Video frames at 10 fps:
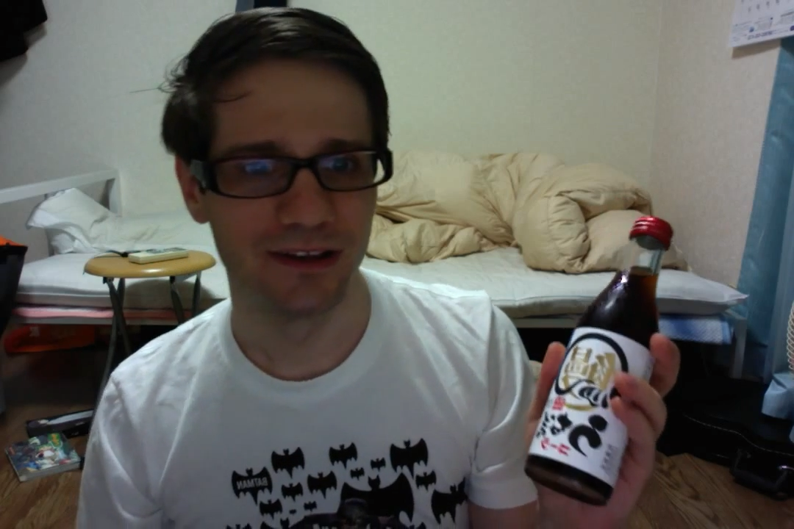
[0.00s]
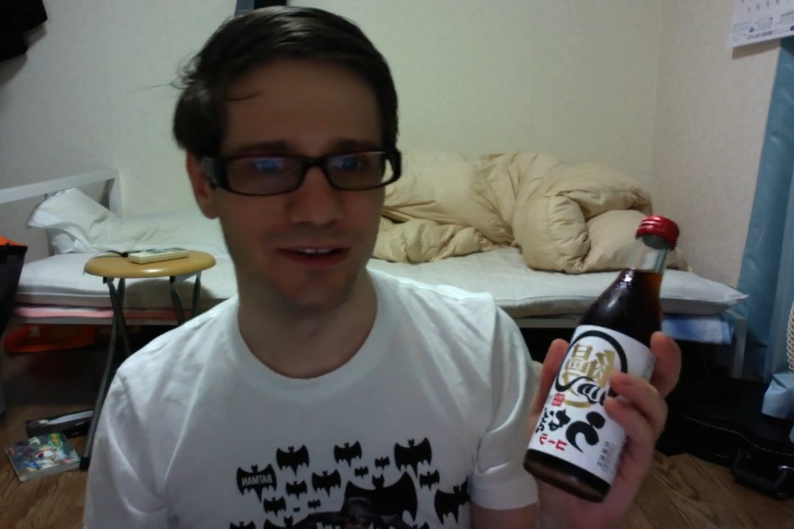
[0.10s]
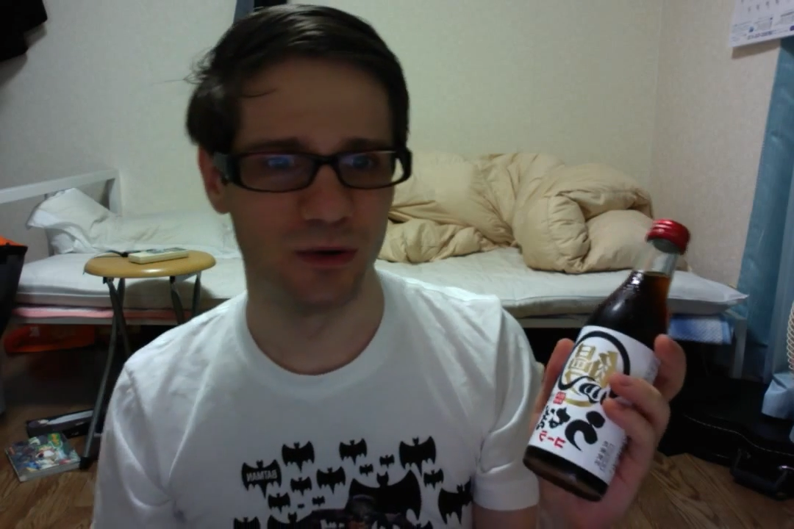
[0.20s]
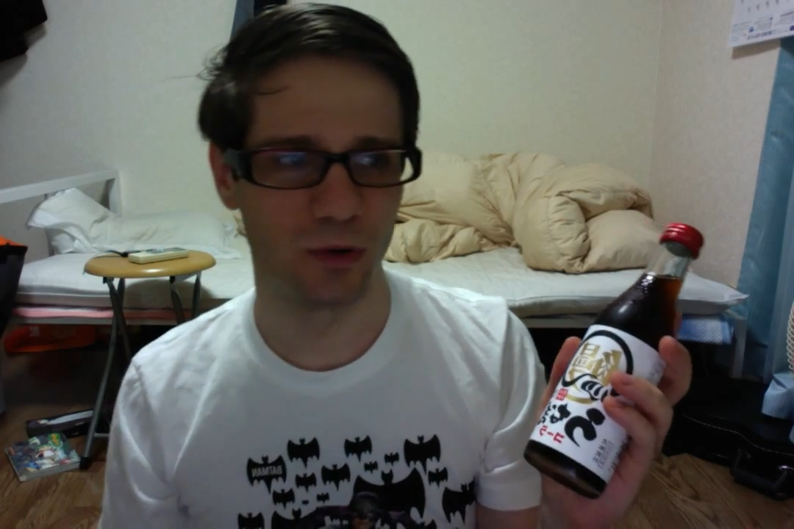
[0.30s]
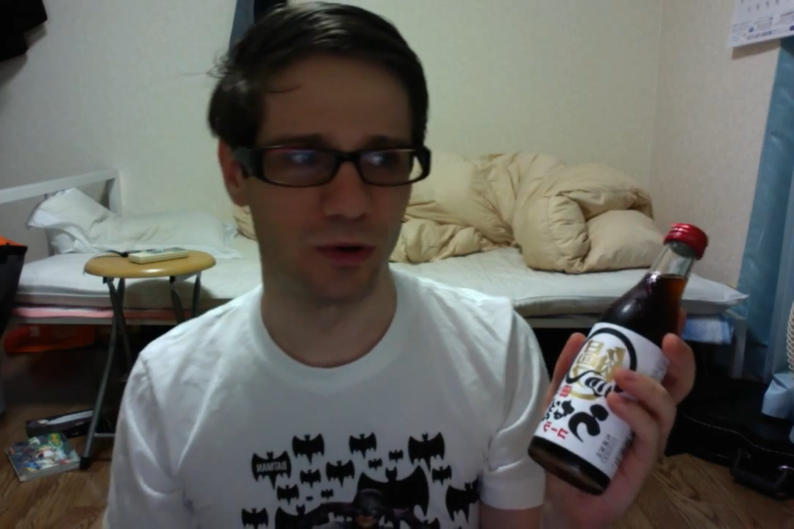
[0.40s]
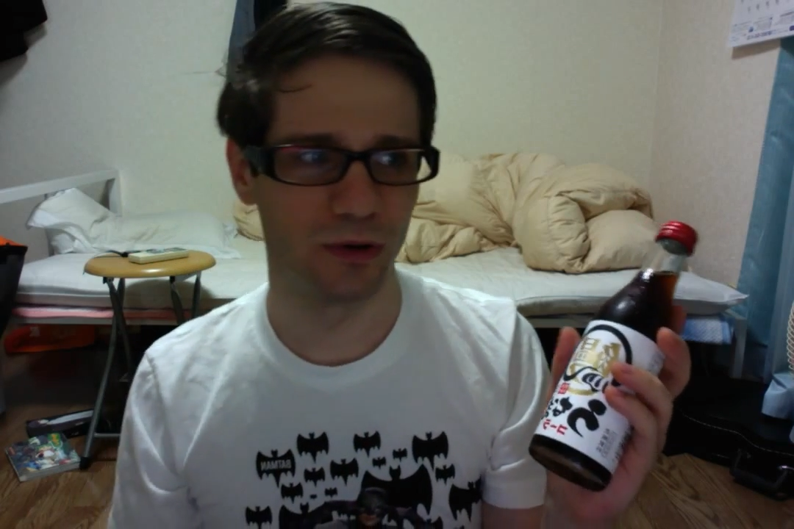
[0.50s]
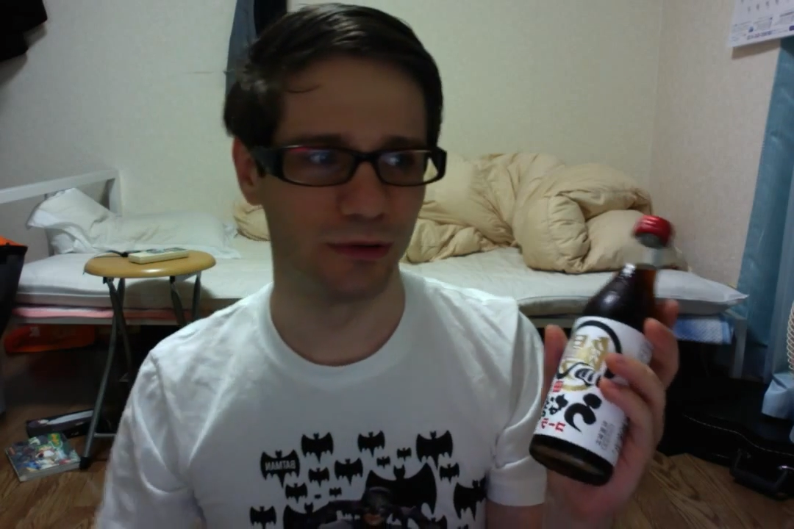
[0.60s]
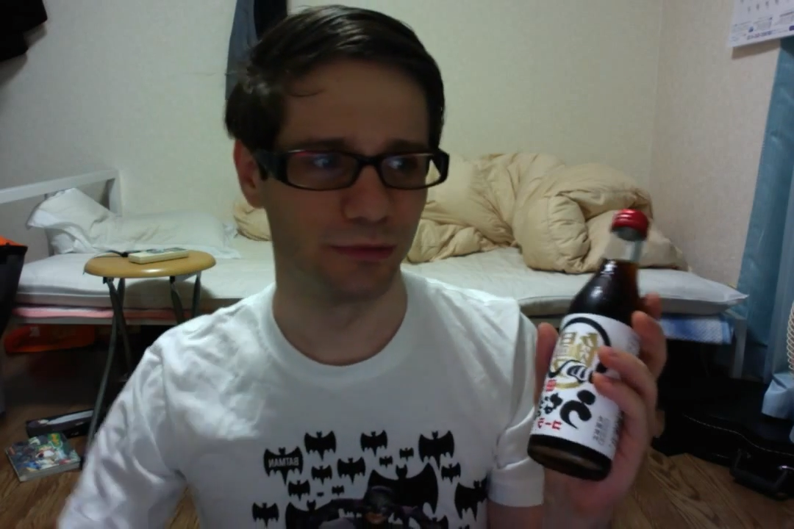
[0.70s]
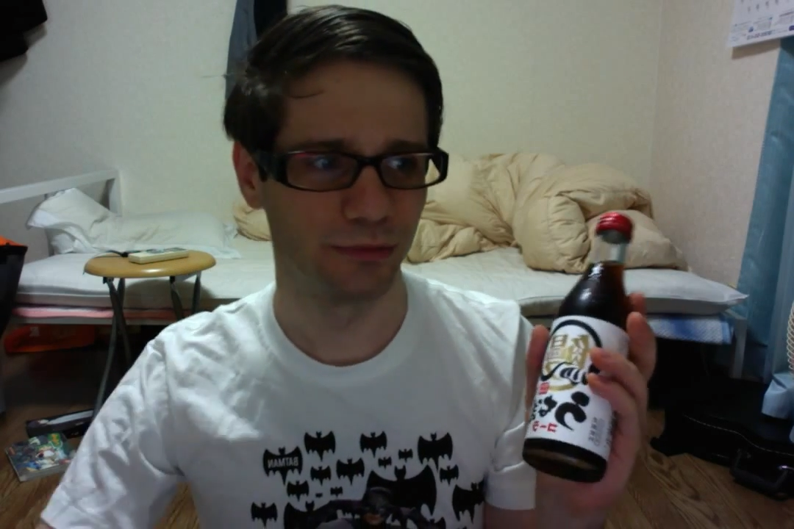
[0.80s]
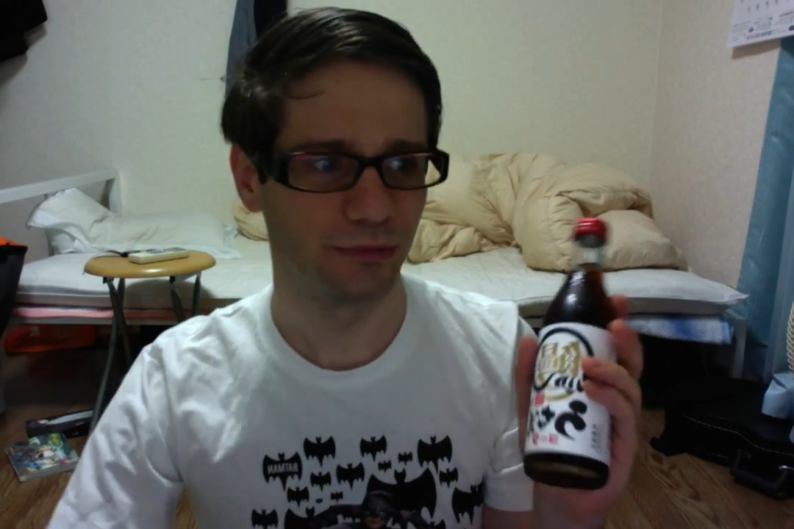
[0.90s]
There
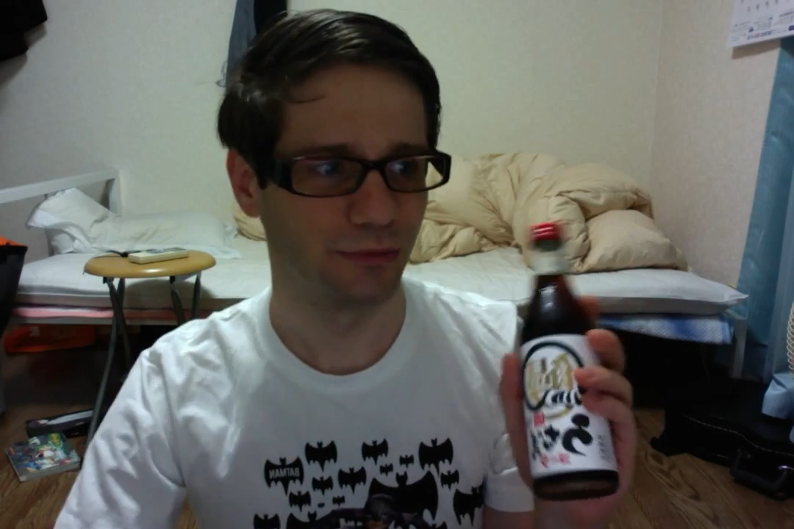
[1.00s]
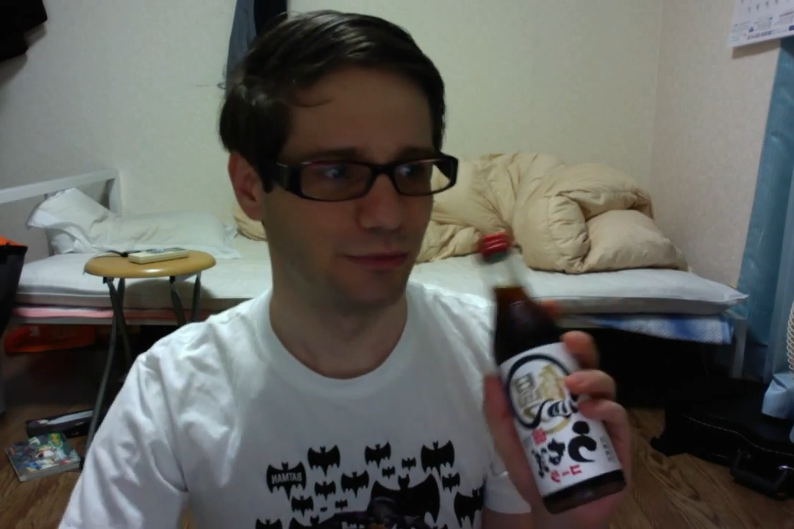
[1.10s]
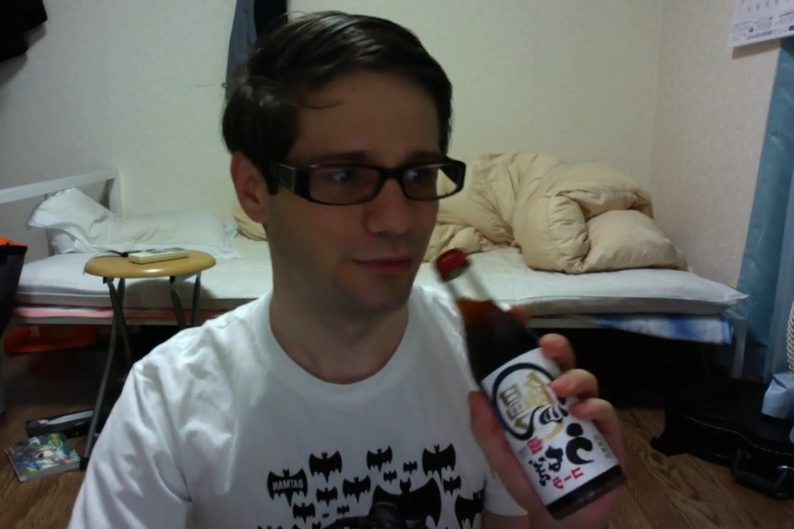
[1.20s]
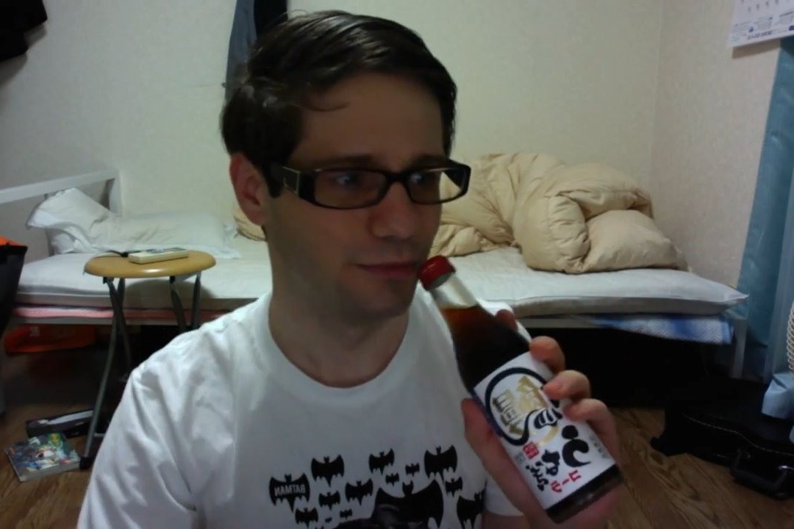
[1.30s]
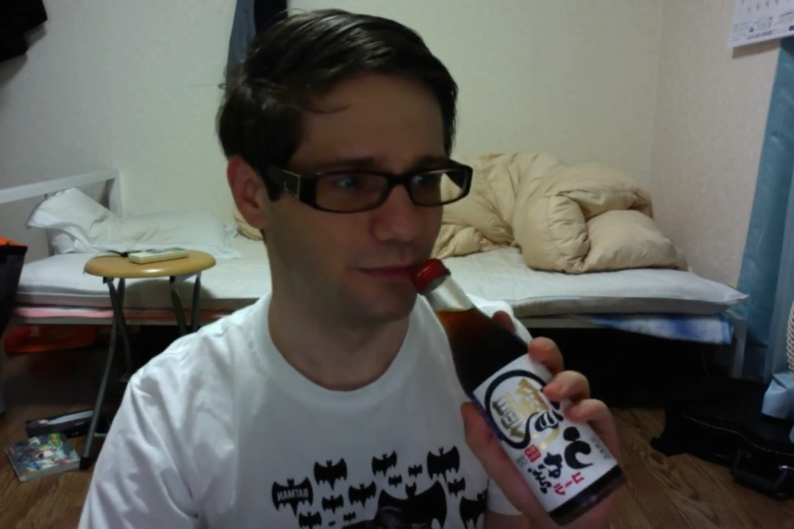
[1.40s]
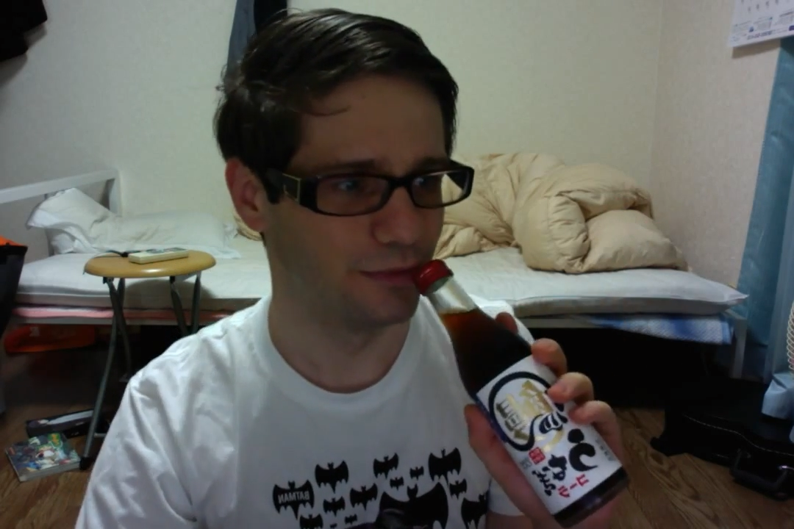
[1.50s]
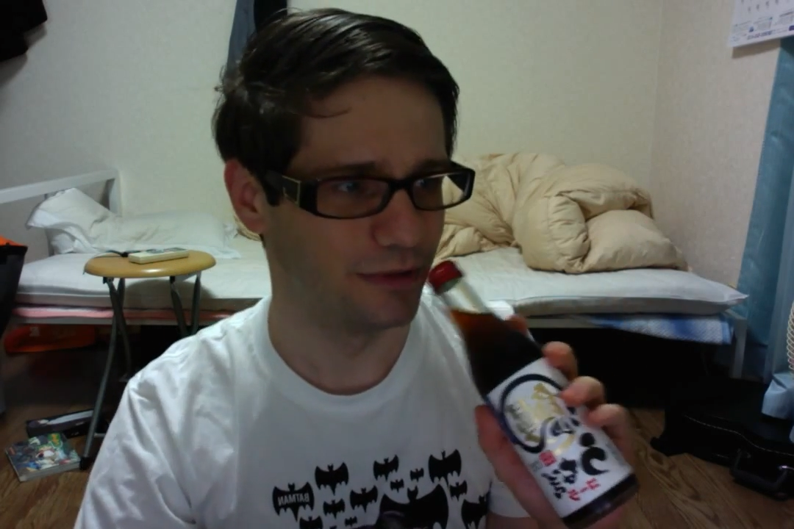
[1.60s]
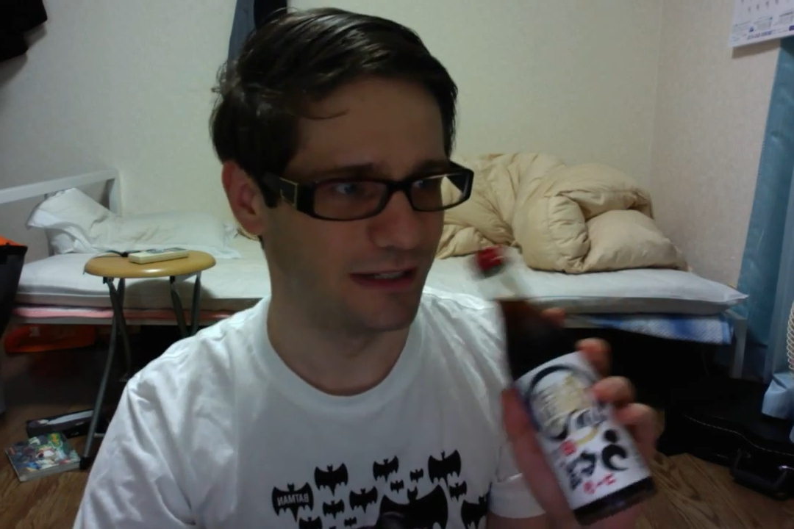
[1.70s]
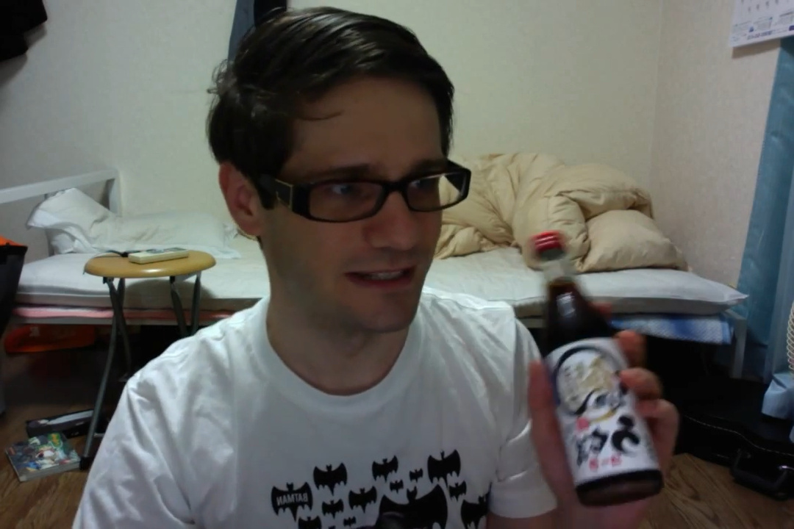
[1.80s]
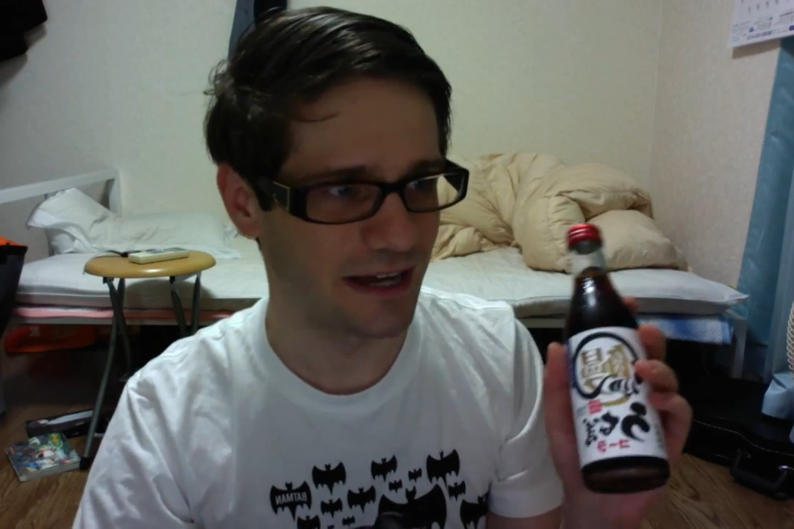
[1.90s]
were
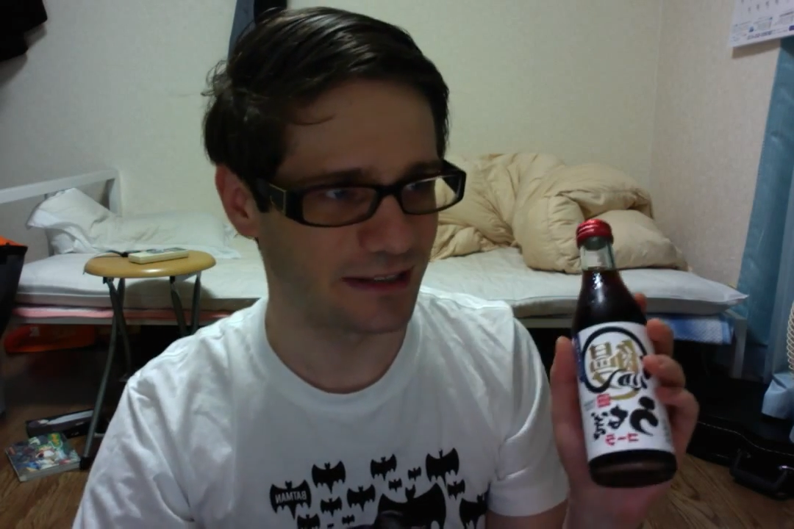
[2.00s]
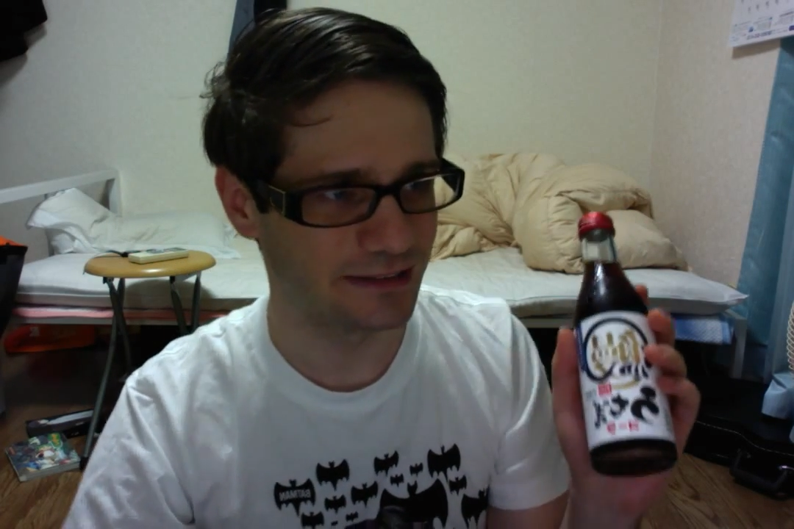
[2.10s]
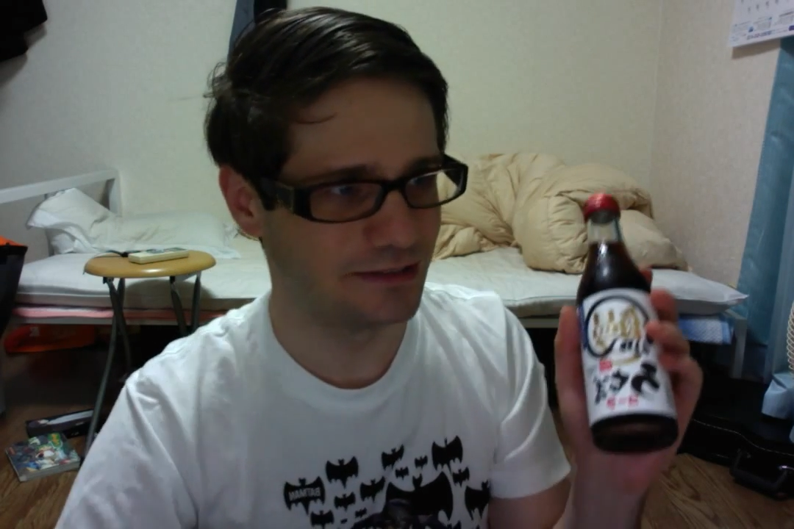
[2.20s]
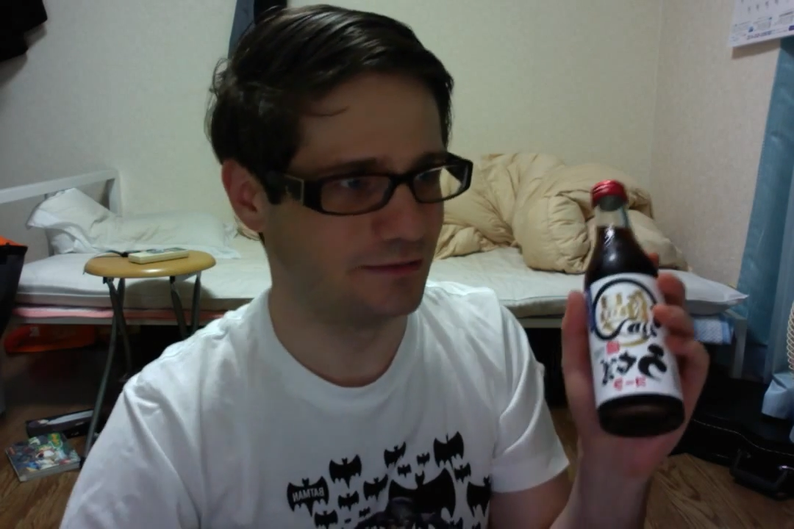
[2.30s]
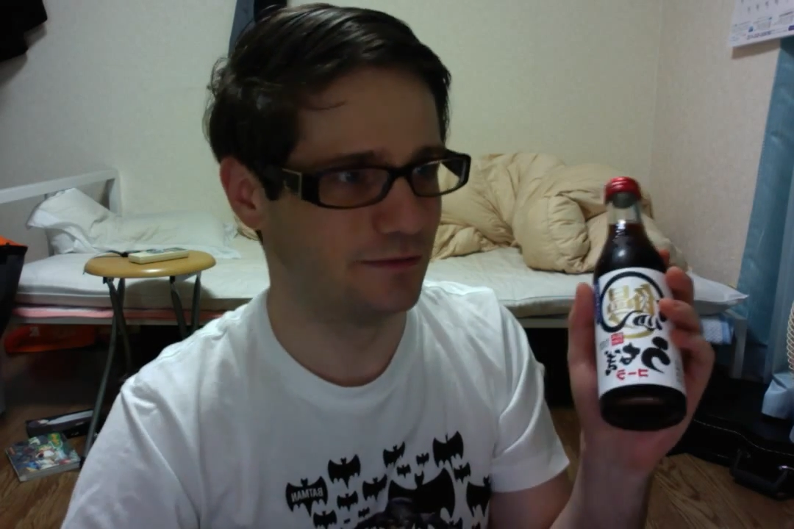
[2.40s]
exactly